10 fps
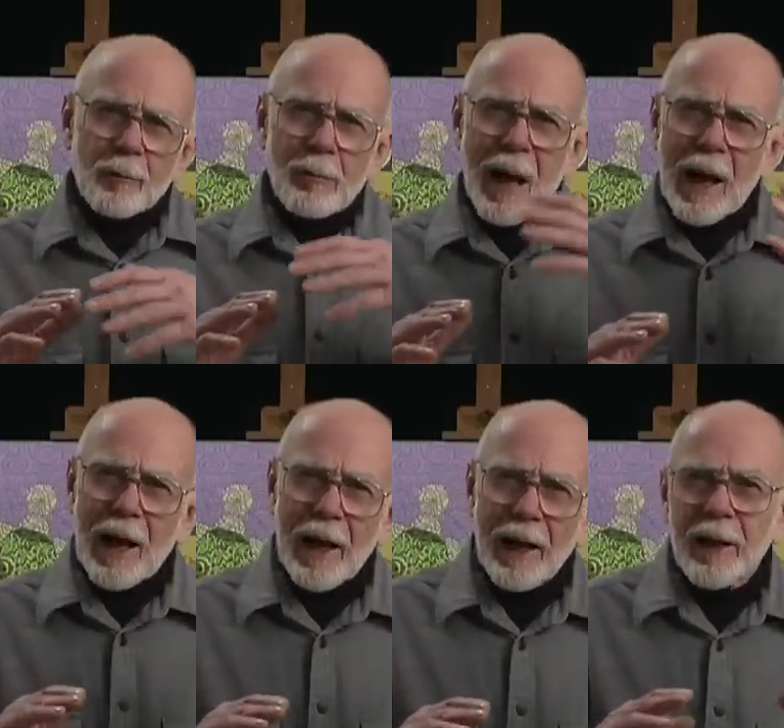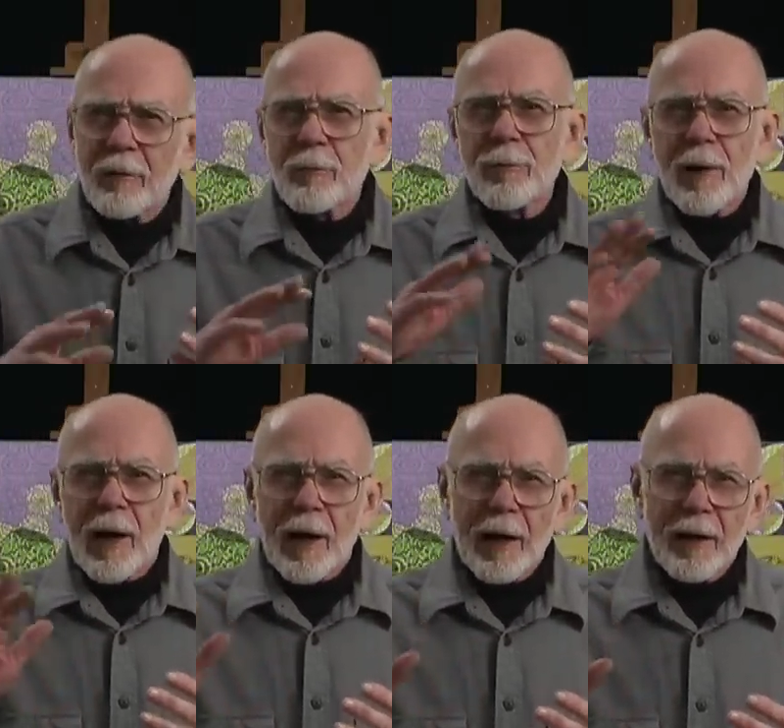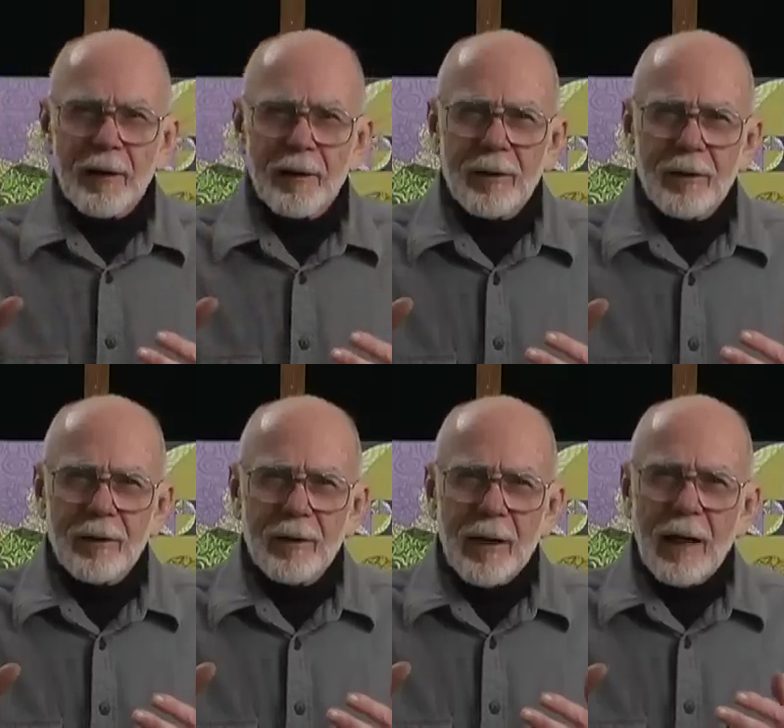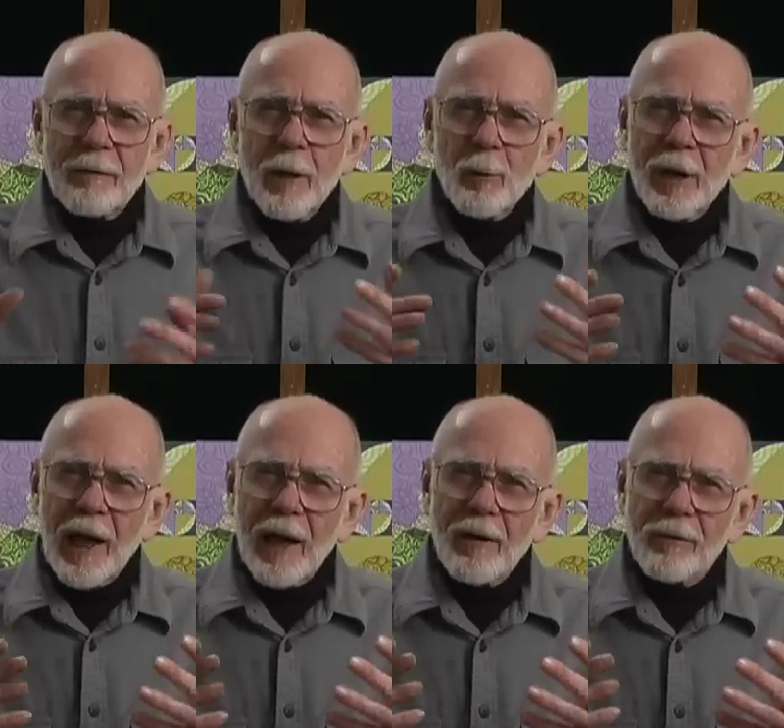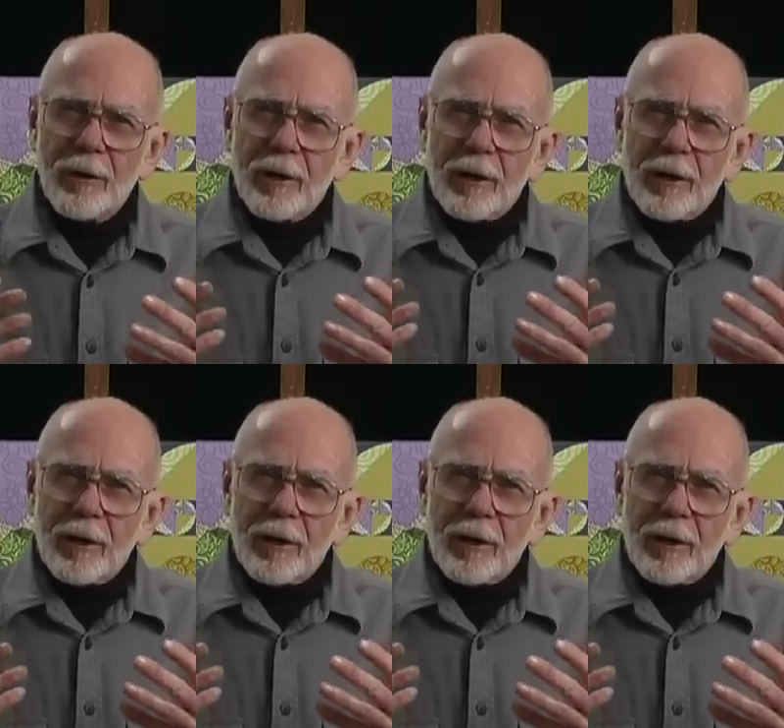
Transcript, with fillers: Pi and Phi. And then we have